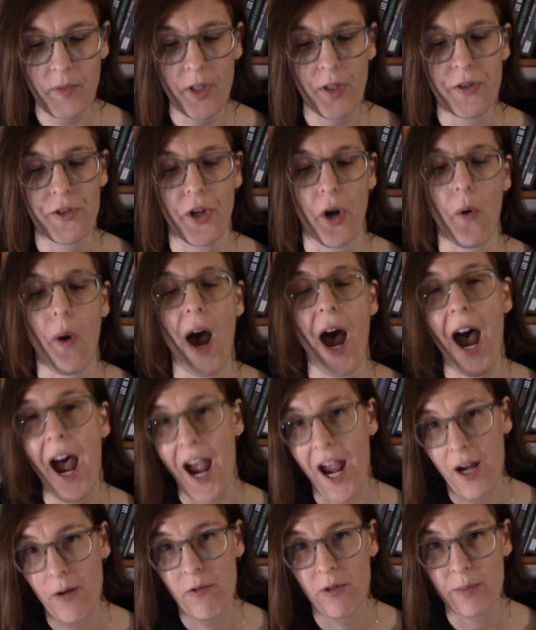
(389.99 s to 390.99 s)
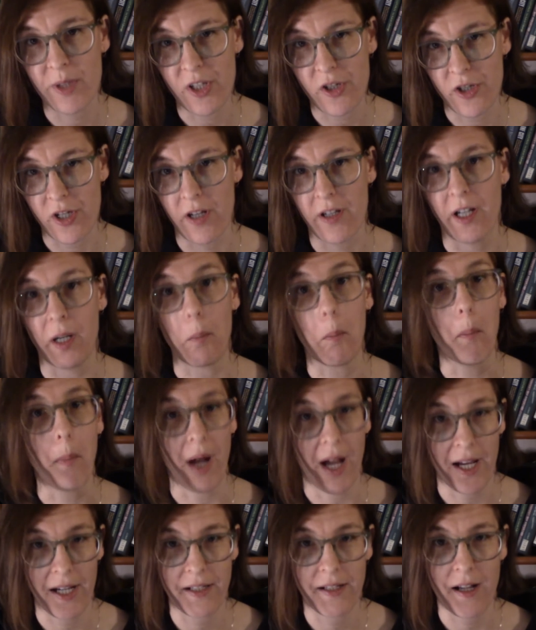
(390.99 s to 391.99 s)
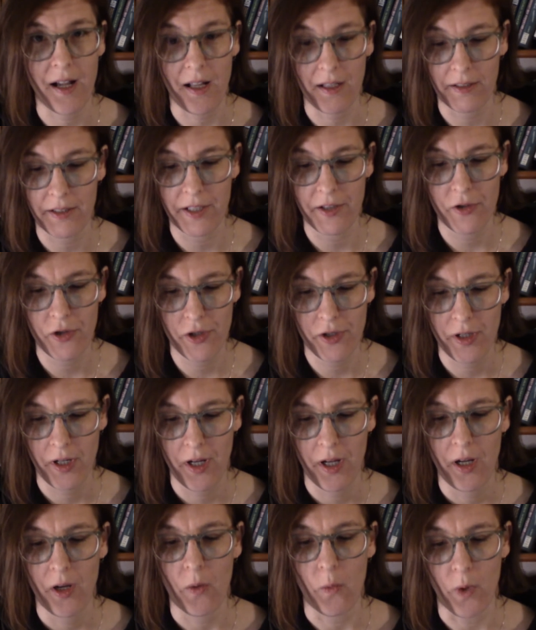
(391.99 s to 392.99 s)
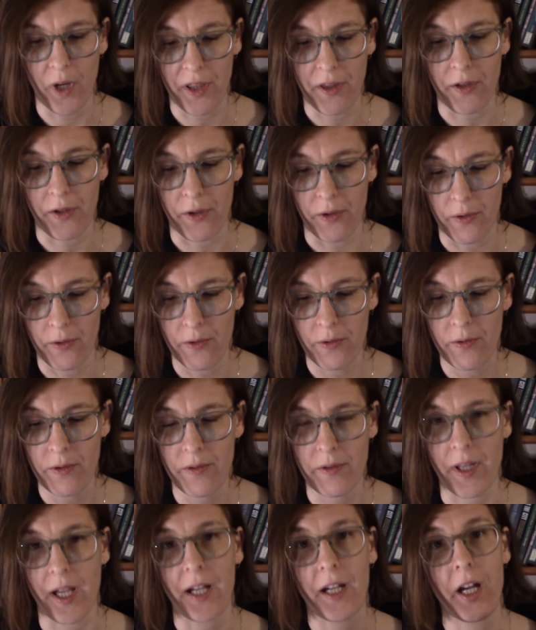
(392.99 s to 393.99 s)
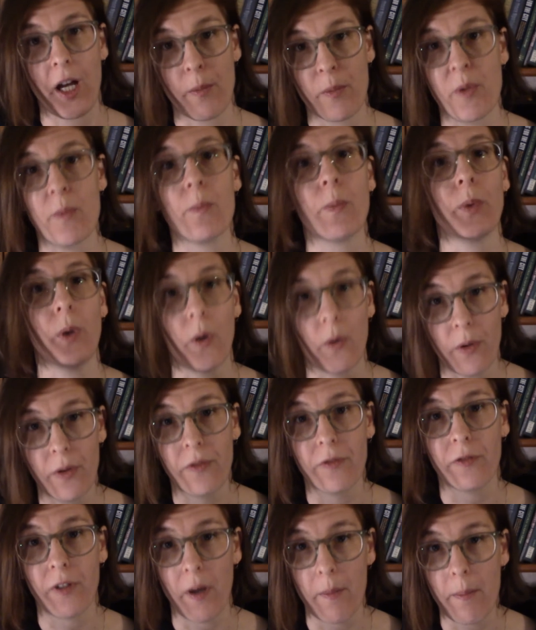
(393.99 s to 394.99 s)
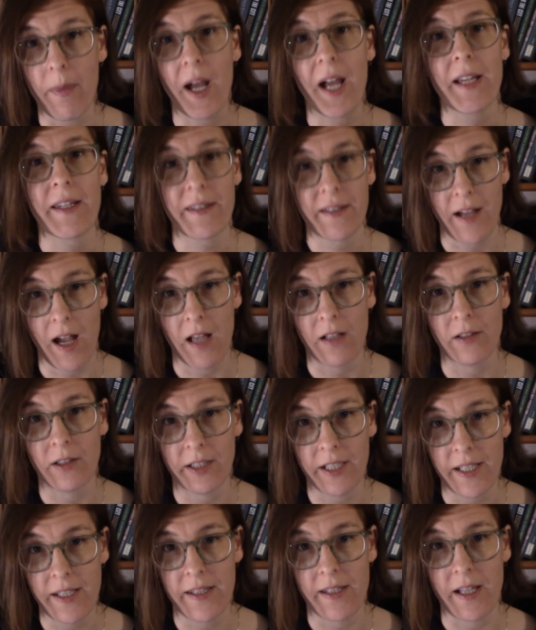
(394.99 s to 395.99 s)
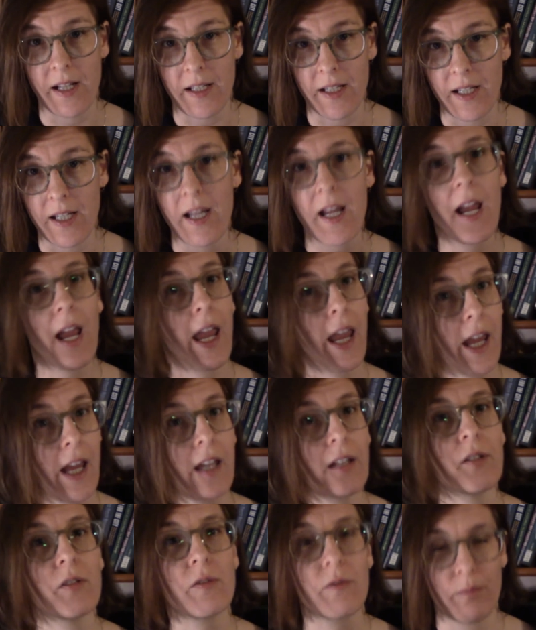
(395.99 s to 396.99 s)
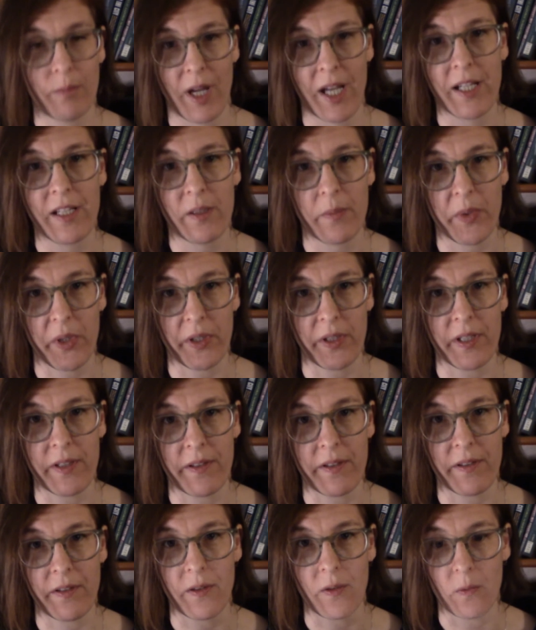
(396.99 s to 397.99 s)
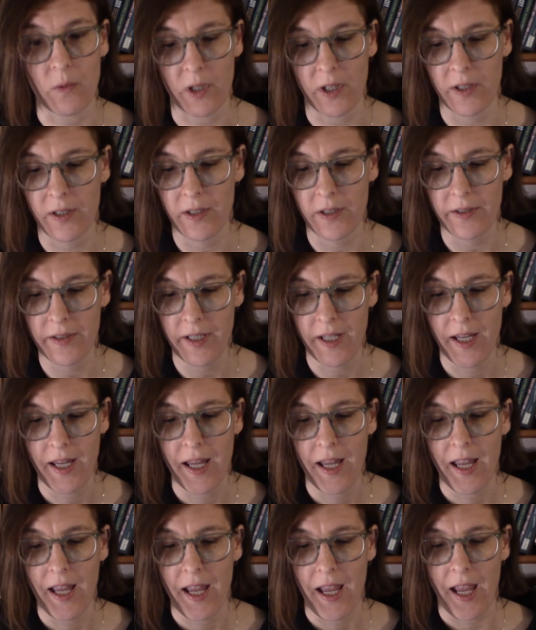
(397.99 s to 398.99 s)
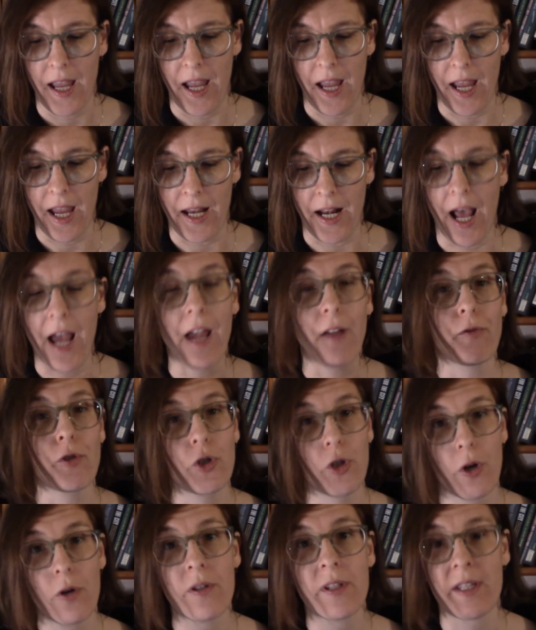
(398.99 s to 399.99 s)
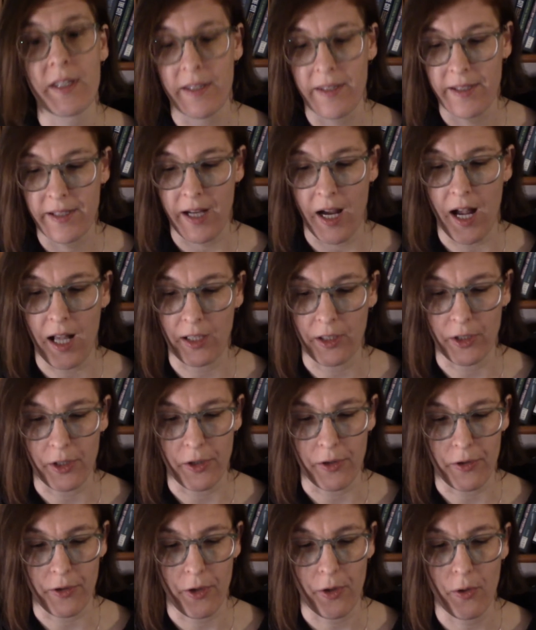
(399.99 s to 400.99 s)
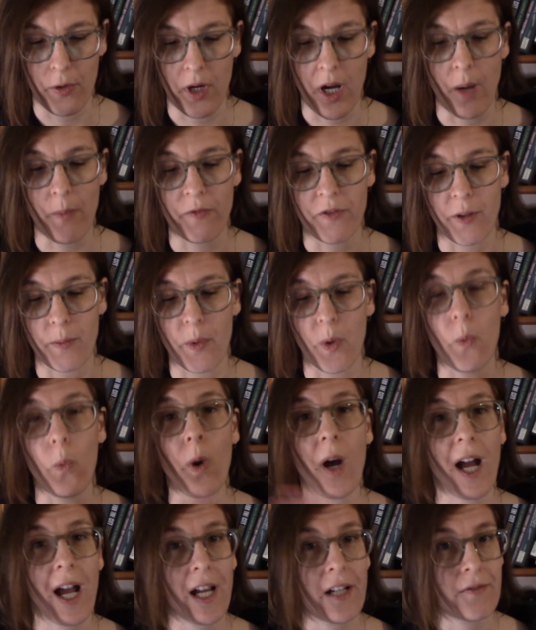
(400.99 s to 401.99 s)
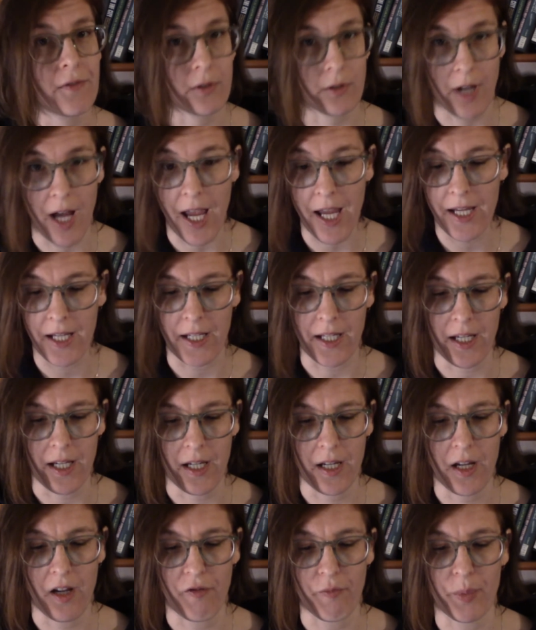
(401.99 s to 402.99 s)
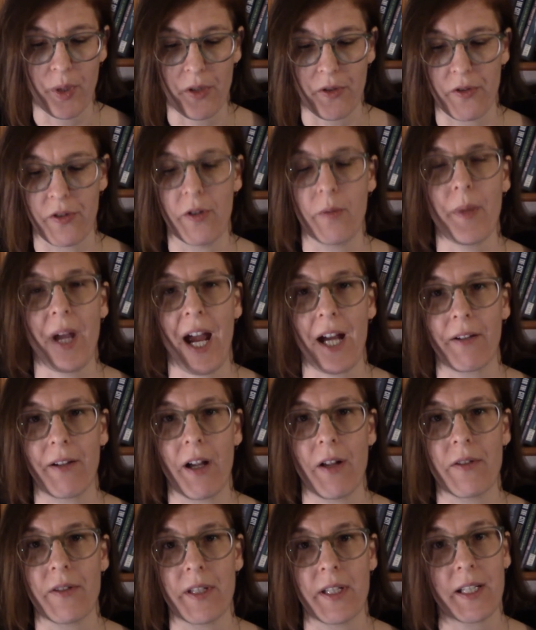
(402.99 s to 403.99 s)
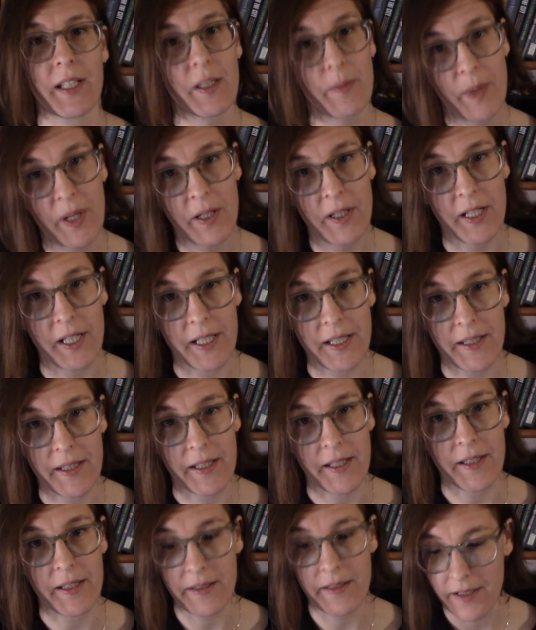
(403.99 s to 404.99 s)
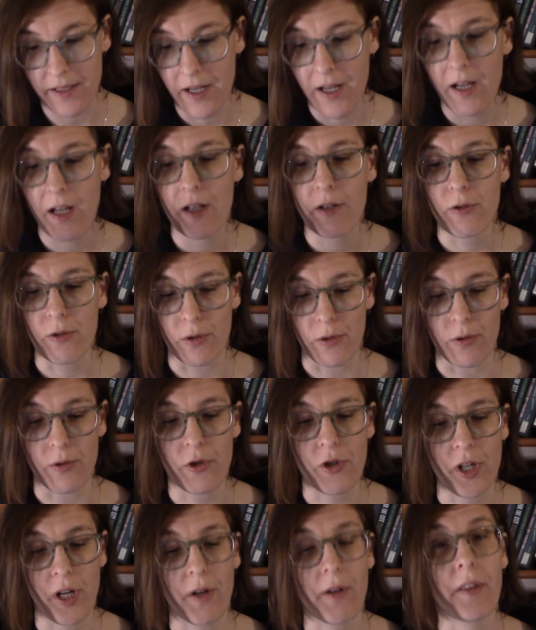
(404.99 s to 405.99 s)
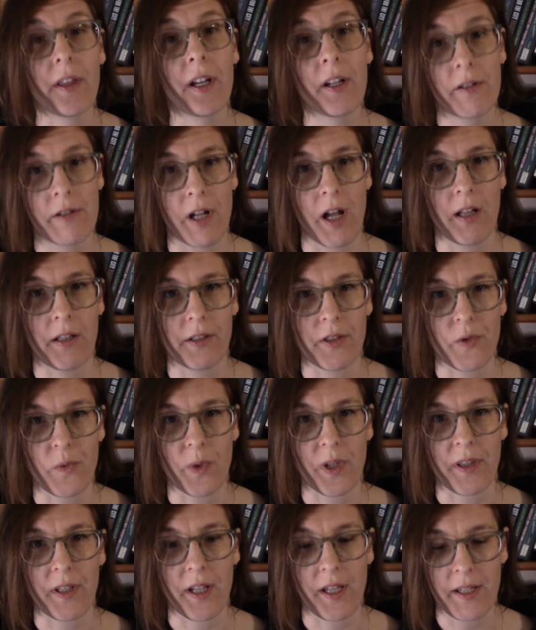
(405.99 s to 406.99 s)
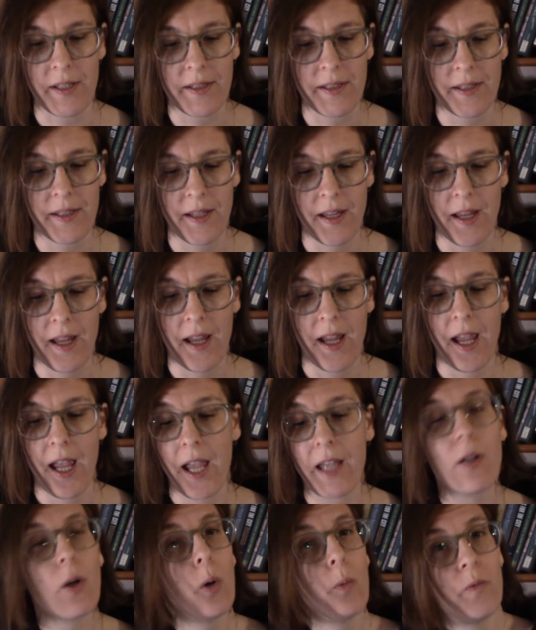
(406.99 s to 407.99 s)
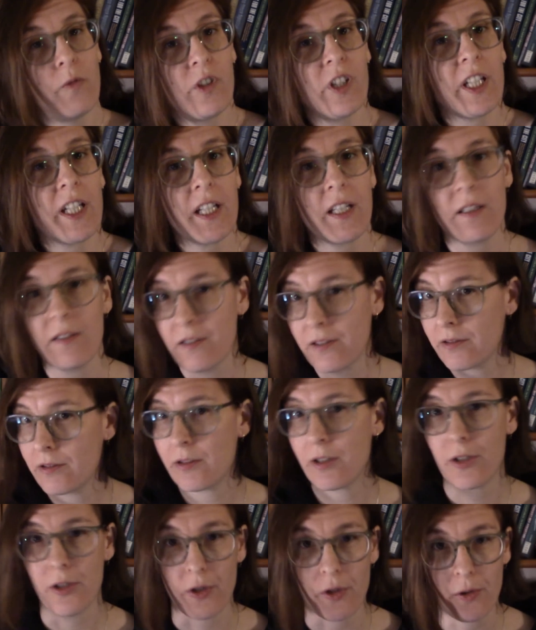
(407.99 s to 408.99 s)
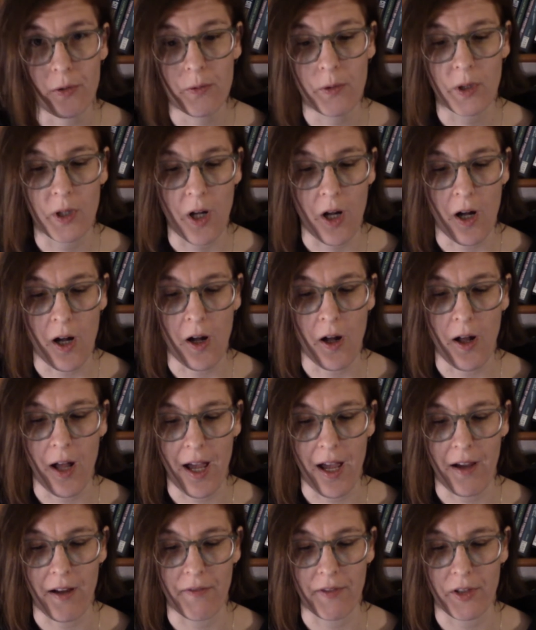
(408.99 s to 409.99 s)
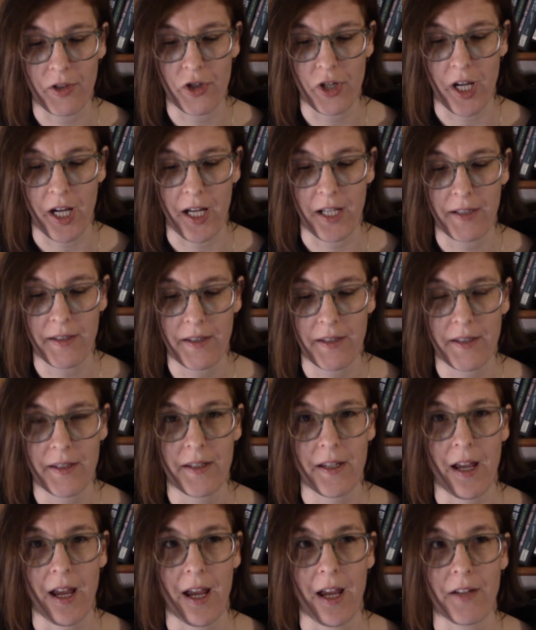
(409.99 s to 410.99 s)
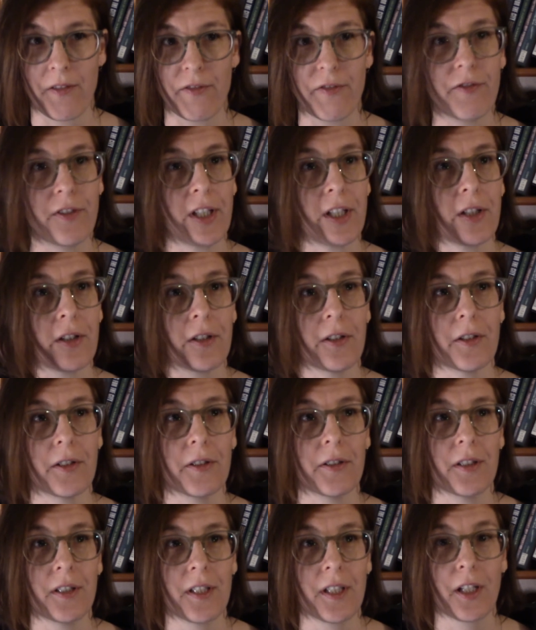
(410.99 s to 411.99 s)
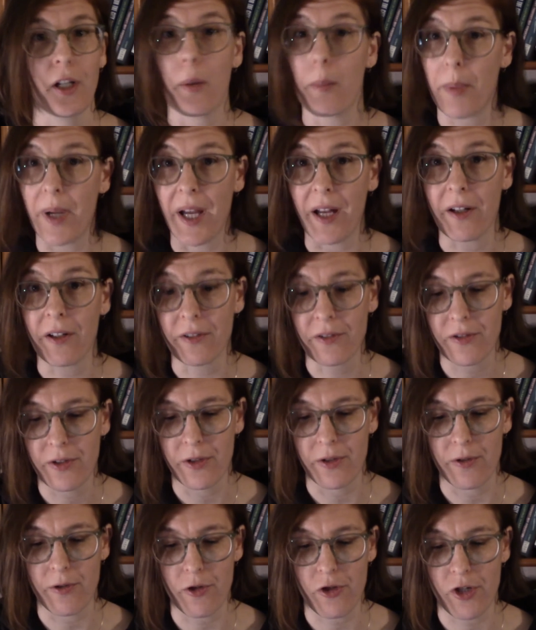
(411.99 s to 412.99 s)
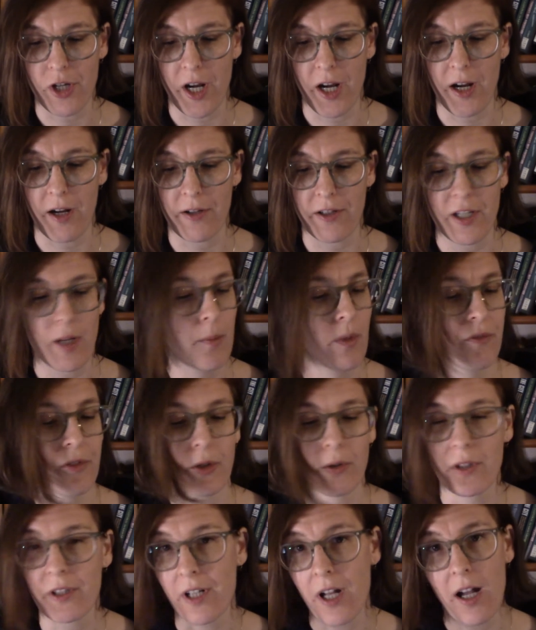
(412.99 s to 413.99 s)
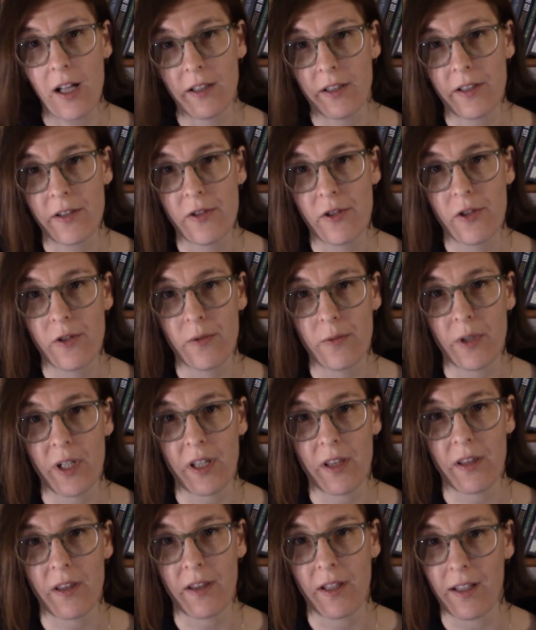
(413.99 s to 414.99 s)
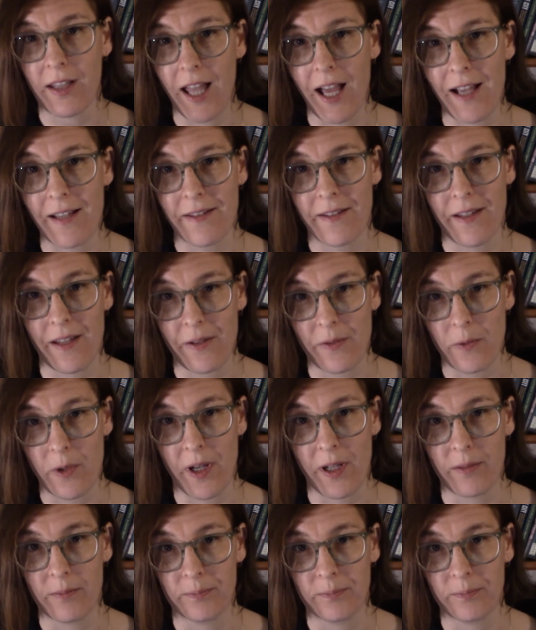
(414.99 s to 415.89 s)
So I will be sharing my knowledge with you that comes both from my scholarly study and my experiences in the world. And I have chosen scholars who come from a wide variety of personal backgrounds and experiences to share their knowledge with us. And hopefully you will all have the chance and feel compelled to share some of your knowledge with the class as well.